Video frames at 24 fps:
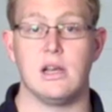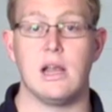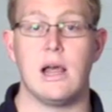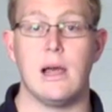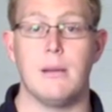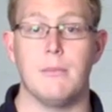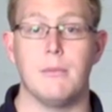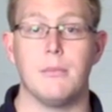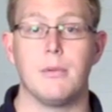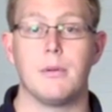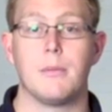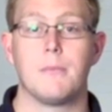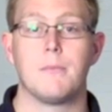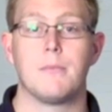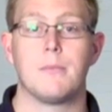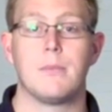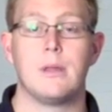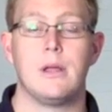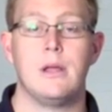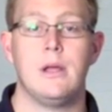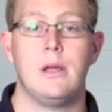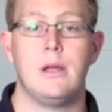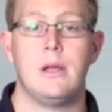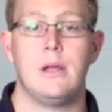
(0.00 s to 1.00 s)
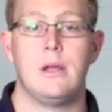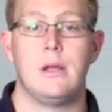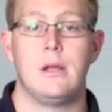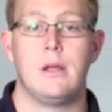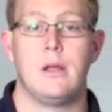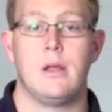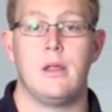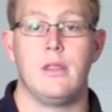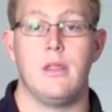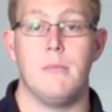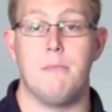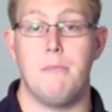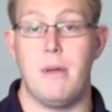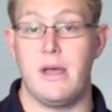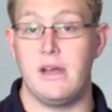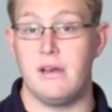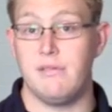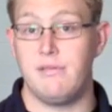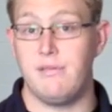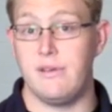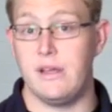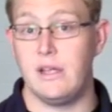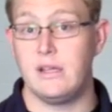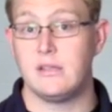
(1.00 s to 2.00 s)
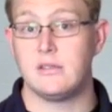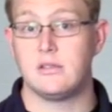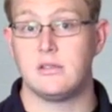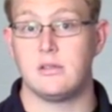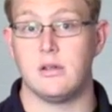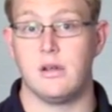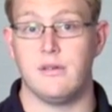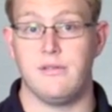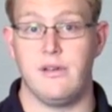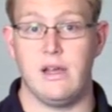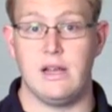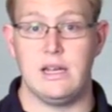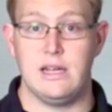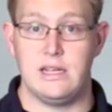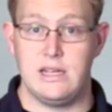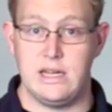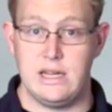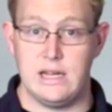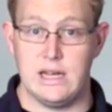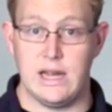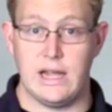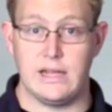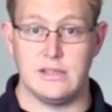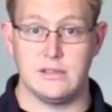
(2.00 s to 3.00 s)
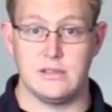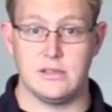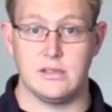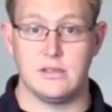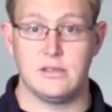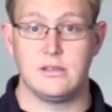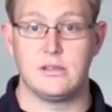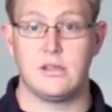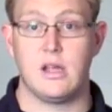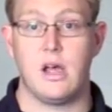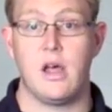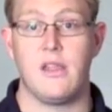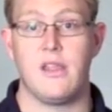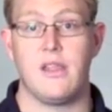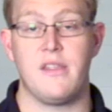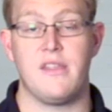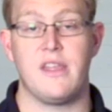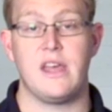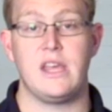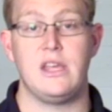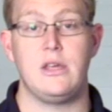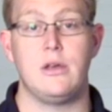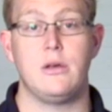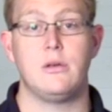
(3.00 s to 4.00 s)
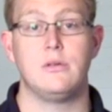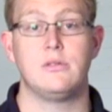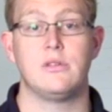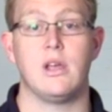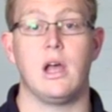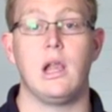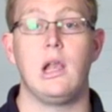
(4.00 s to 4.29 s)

lamp. The benefits of LED lanterns are that they use